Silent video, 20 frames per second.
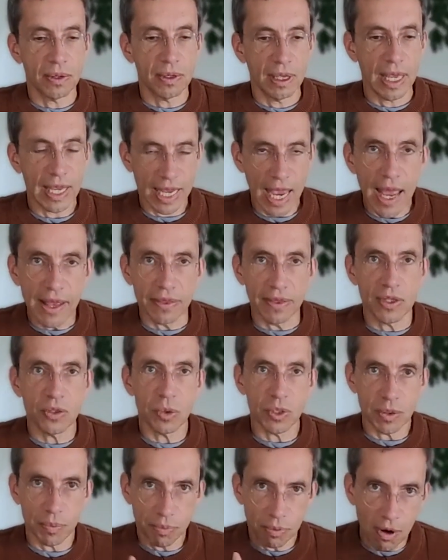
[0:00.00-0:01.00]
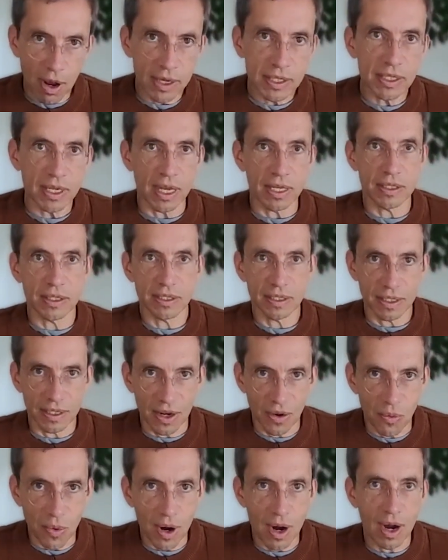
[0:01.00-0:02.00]
again this was a process you know
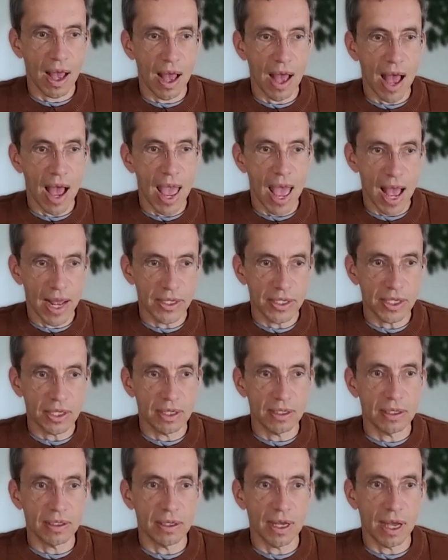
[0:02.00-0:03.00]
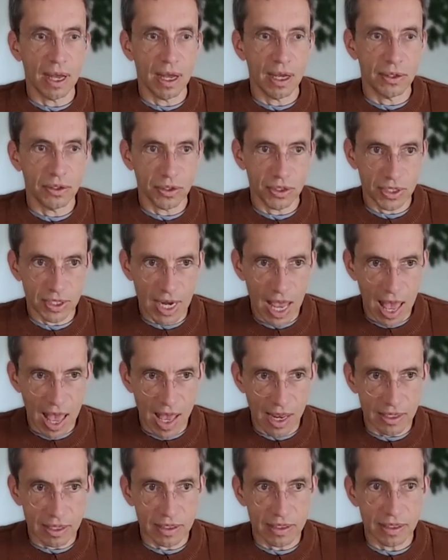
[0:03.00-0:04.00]
where i had to
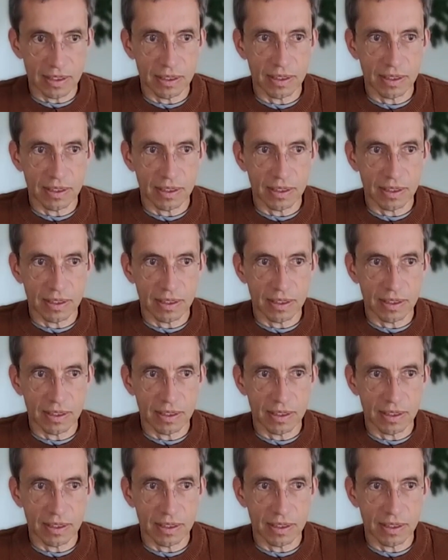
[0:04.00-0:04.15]
understand